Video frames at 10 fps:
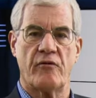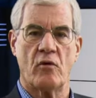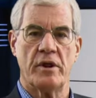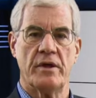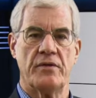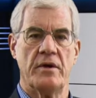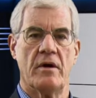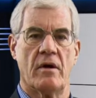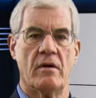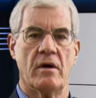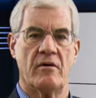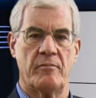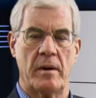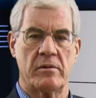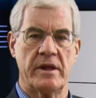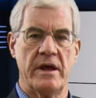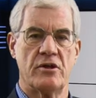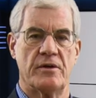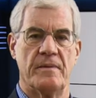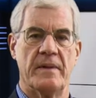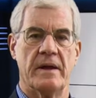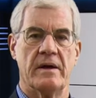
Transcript: 40th year of publication.